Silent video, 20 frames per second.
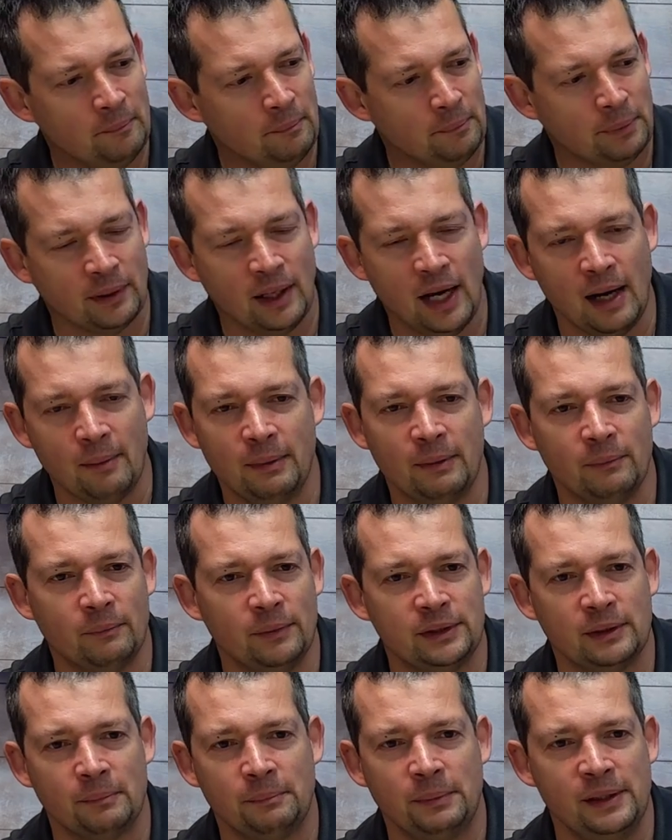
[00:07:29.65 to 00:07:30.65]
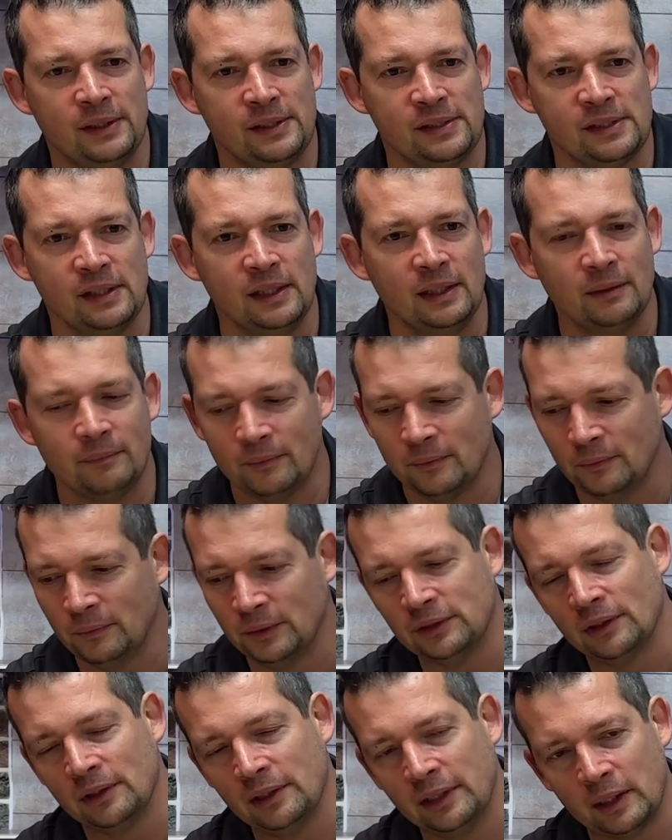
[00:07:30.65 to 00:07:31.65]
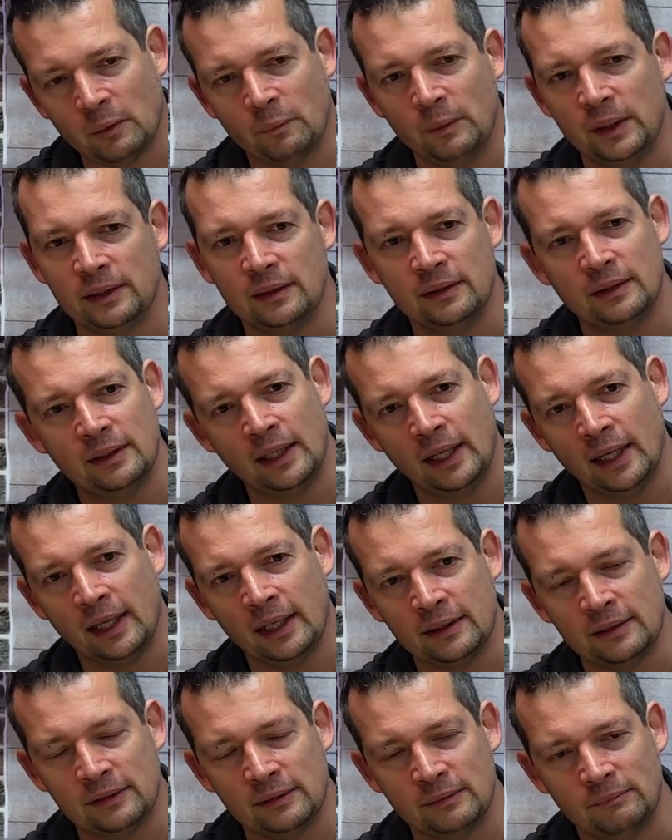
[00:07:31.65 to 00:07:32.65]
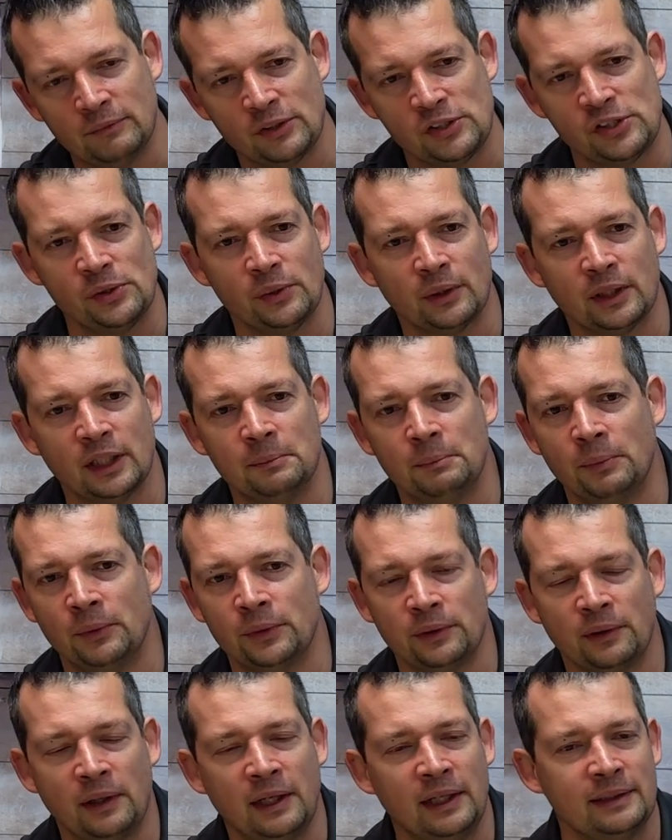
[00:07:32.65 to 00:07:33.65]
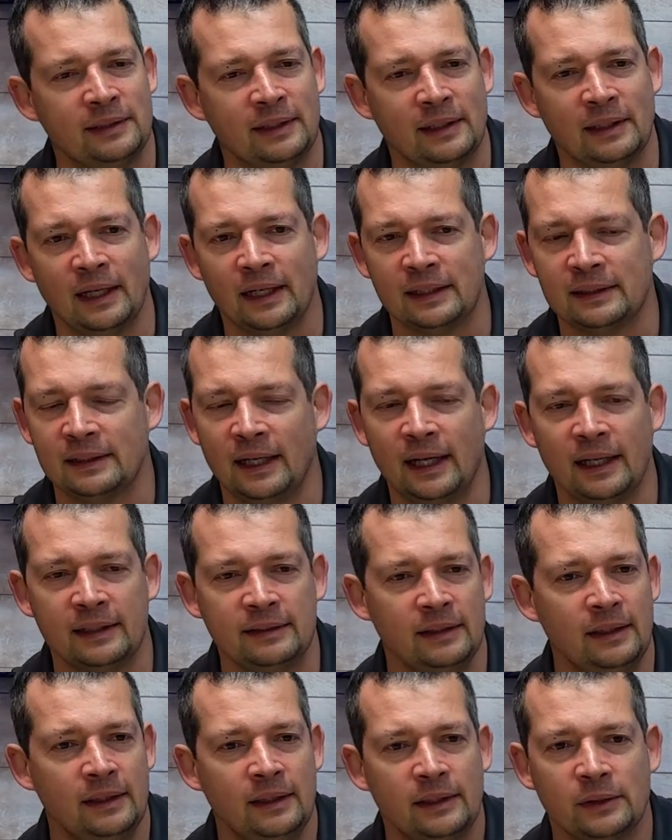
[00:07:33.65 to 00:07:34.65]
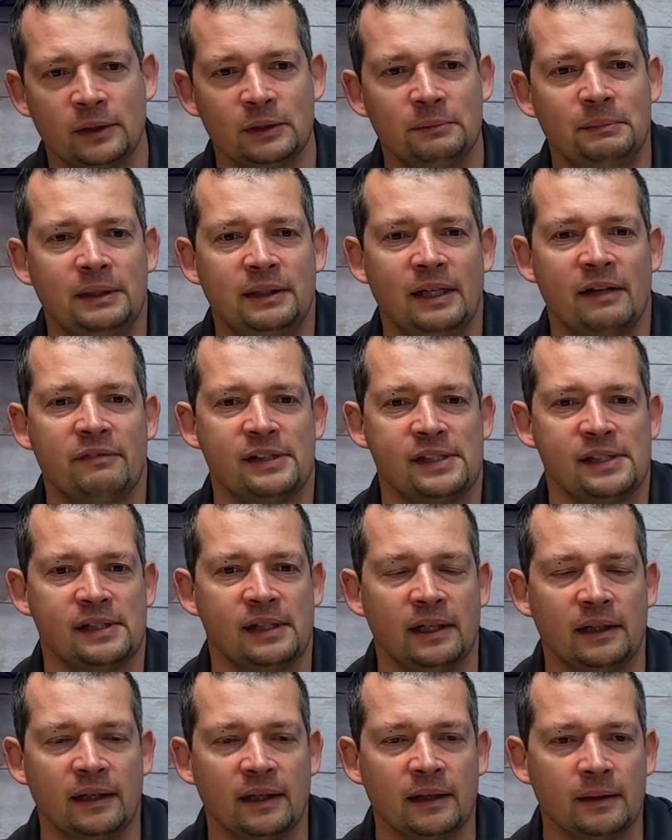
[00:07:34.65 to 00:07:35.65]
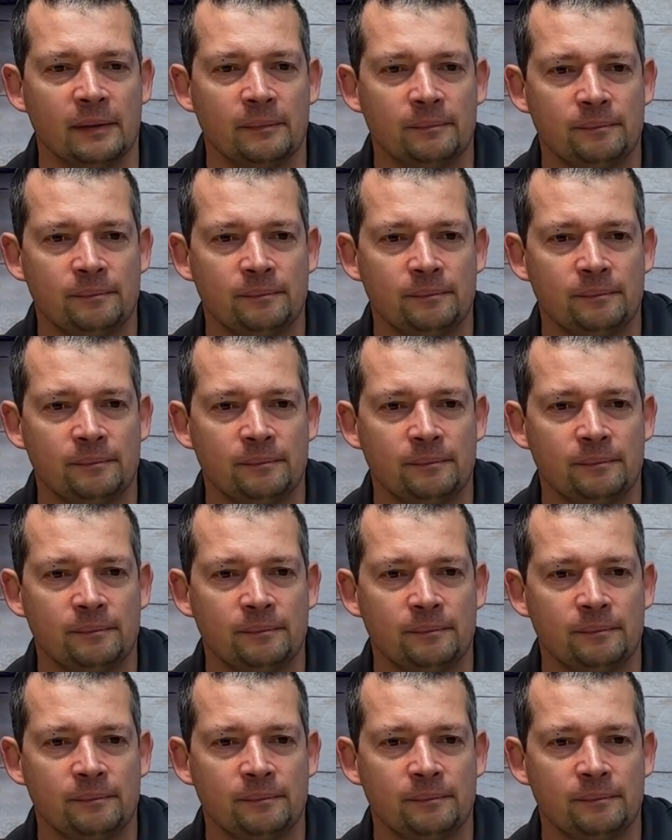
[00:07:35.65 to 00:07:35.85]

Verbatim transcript: problem with the PC, with the liquid and the circuit board or anything like that could be devastating.